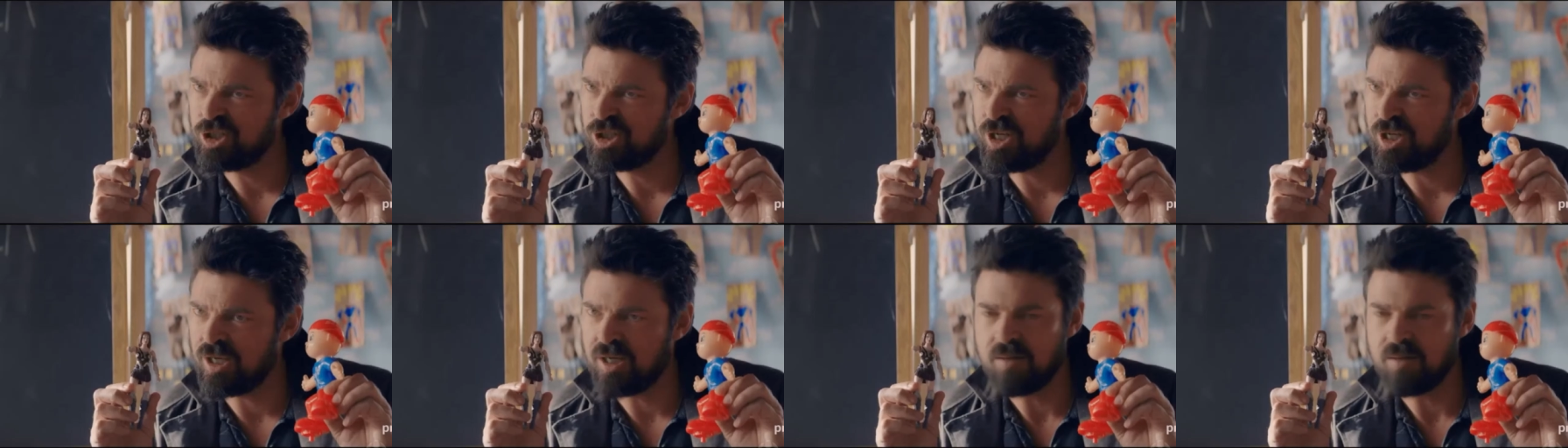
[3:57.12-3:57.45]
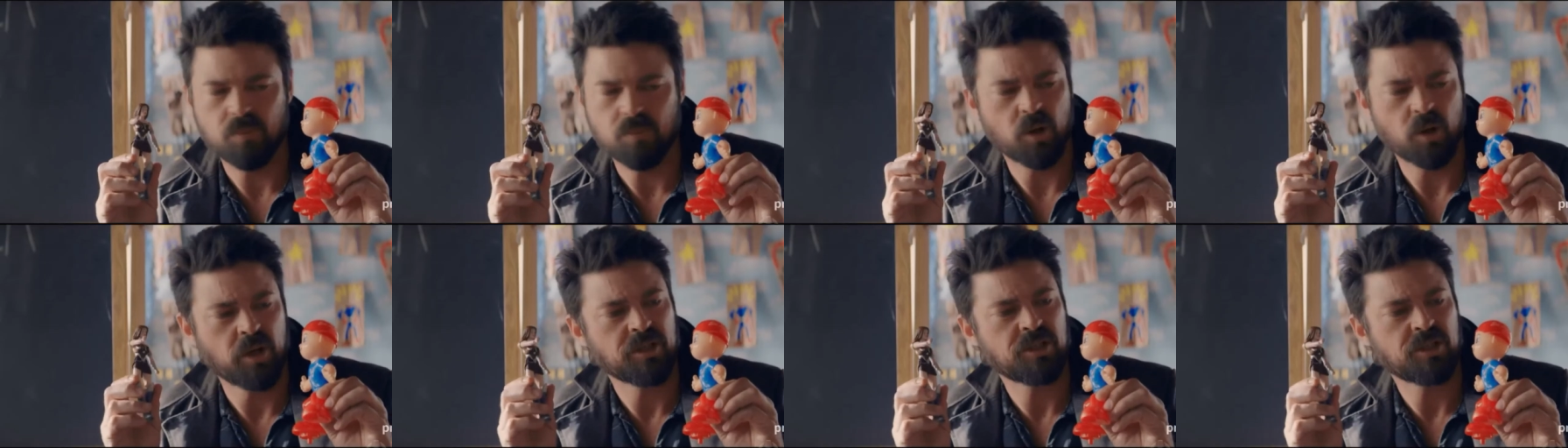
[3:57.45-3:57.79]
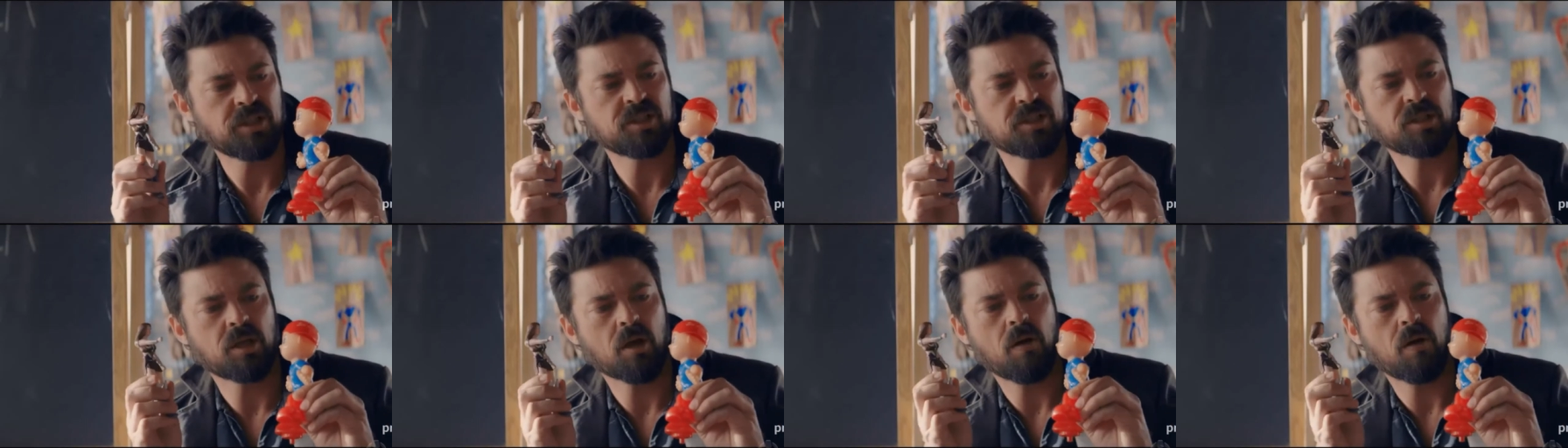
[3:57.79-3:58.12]
he's called in the
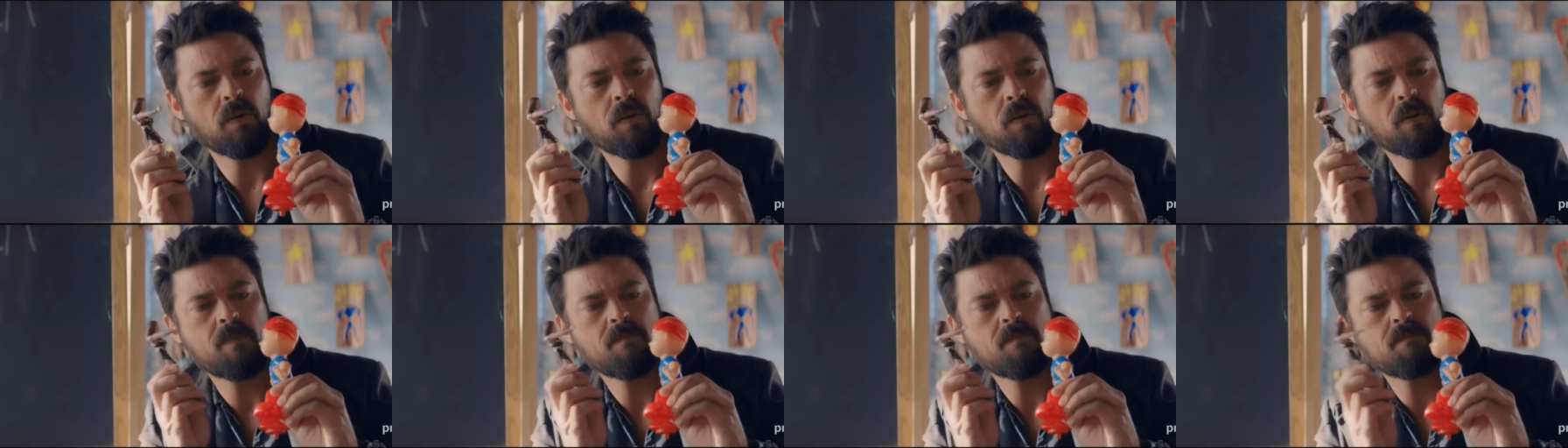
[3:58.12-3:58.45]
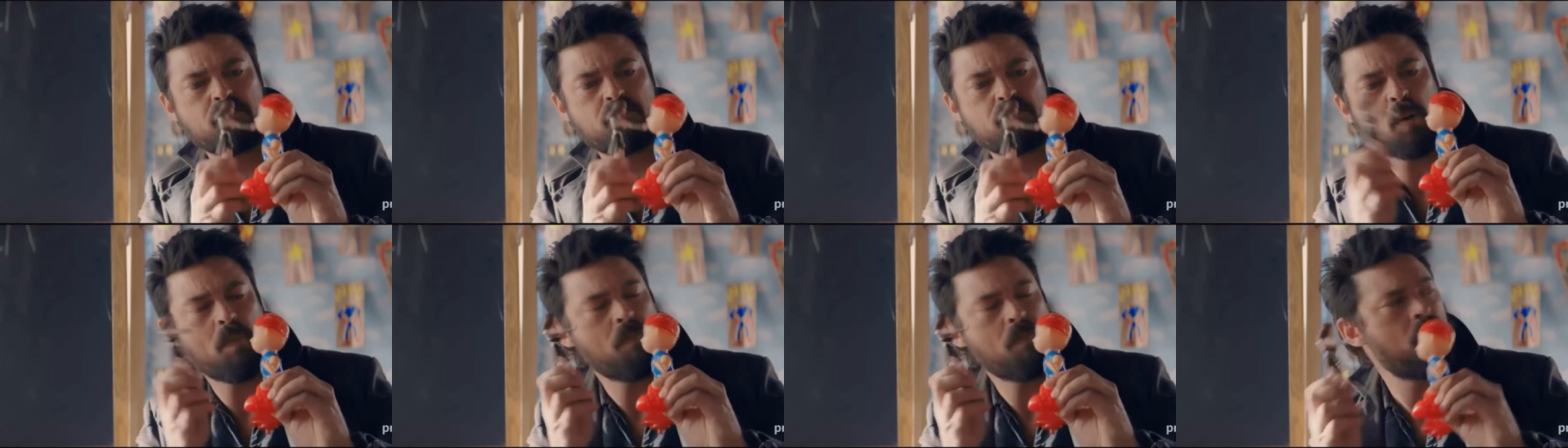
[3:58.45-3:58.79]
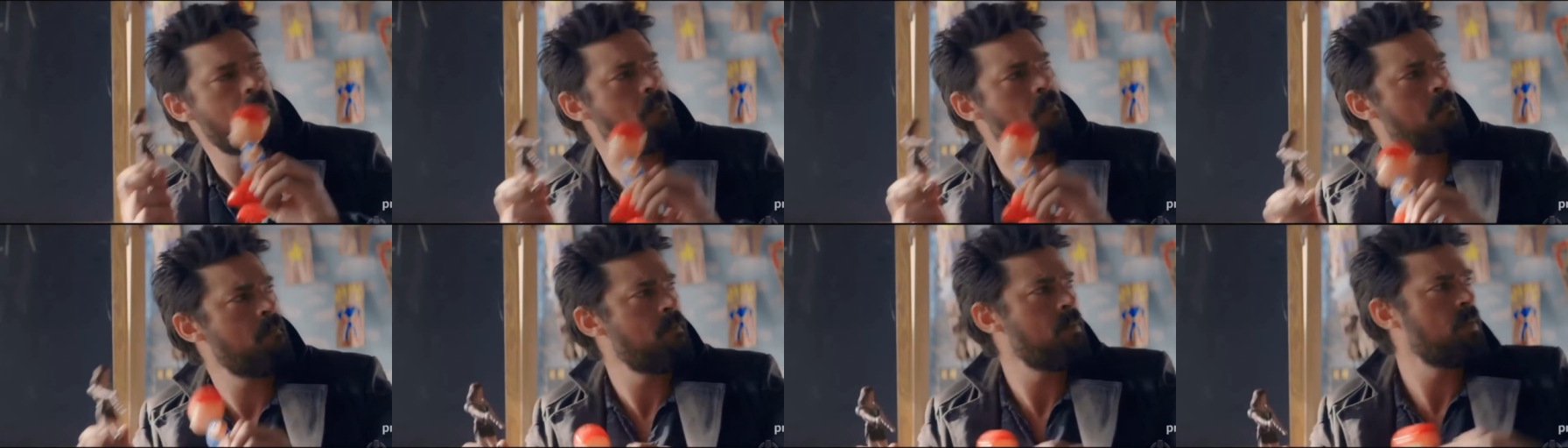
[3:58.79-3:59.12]
comics. After a
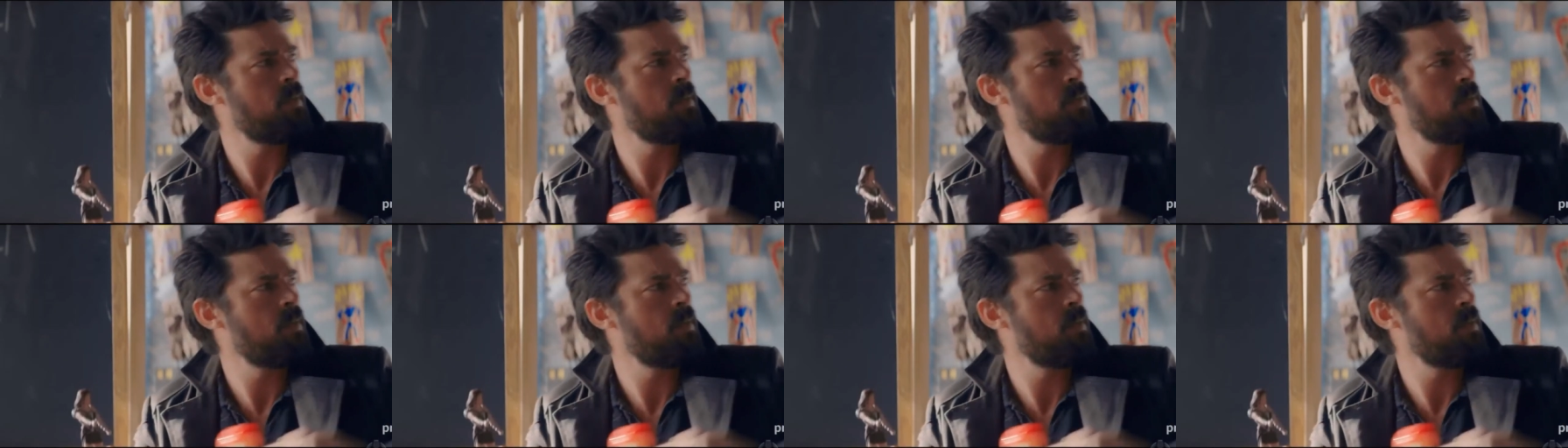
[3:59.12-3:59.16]
fight